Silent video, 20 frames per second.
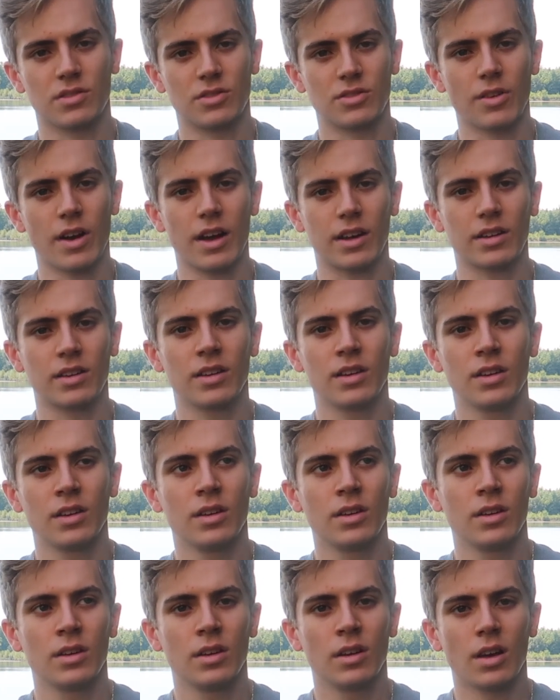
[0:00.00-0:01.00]
or Trek,
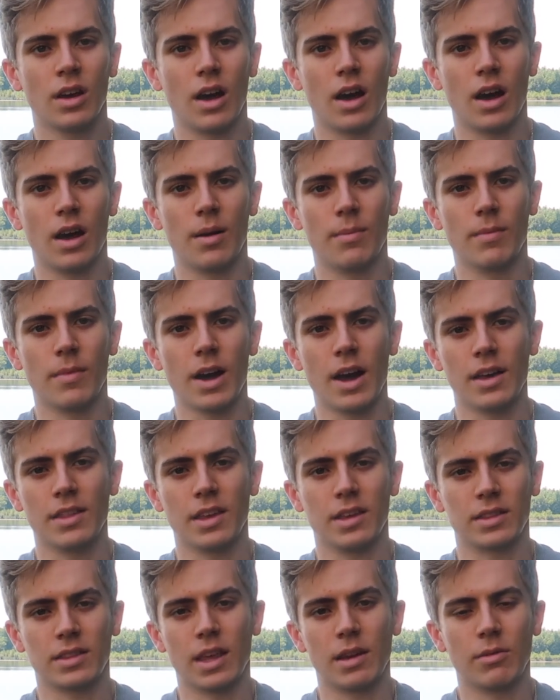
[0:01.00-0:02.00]
I
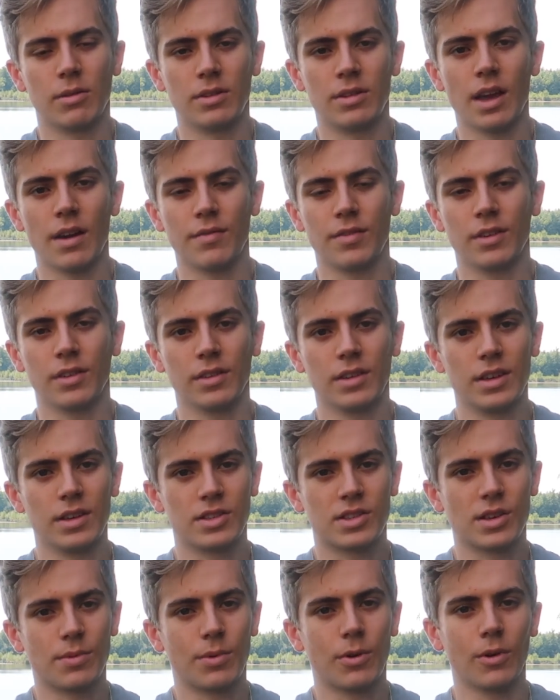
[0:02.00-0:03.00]
think they would definitely
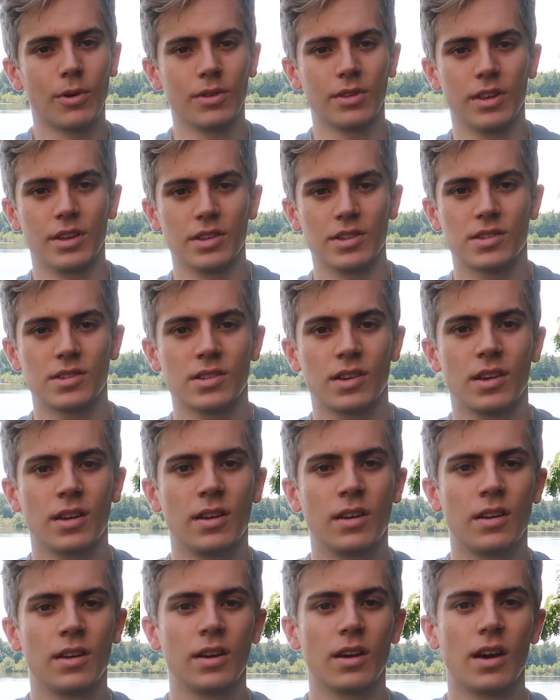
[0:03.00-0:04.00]
support this
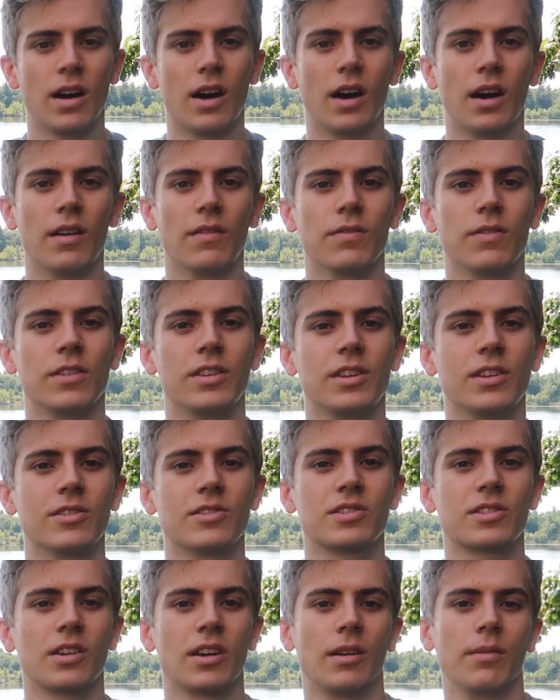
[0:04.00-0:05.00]
for the
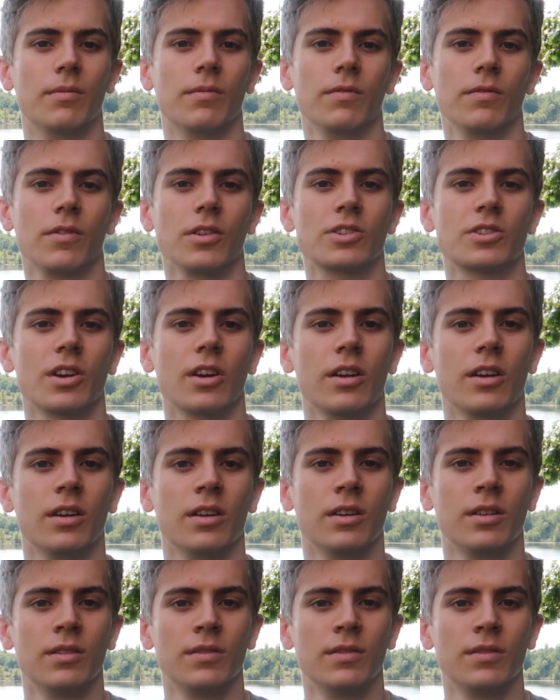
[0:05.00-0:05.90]
years to come, for sure.